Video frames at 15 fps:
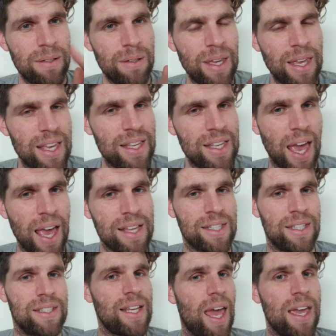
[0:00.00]
he
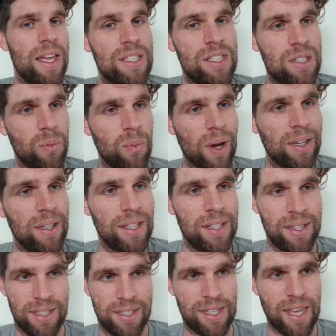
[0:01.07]
hasn't aged well
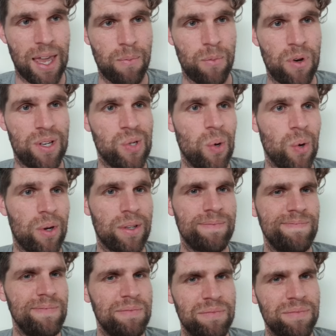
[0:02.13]
in this game, whereas Hook,
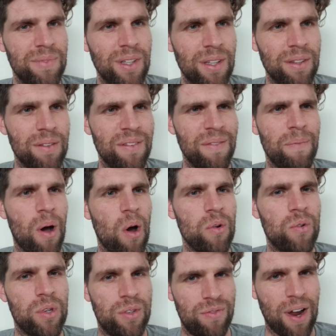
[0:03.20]

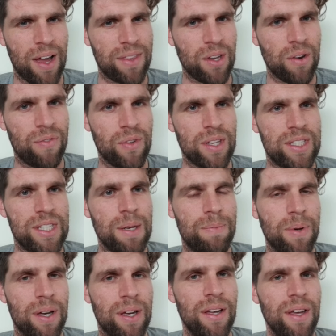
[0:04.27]
I'd rather go for the
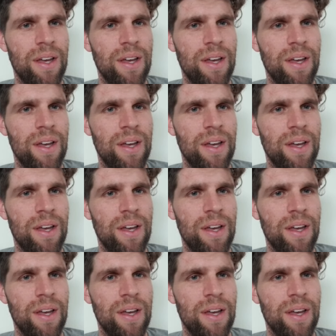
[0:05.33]
cheaper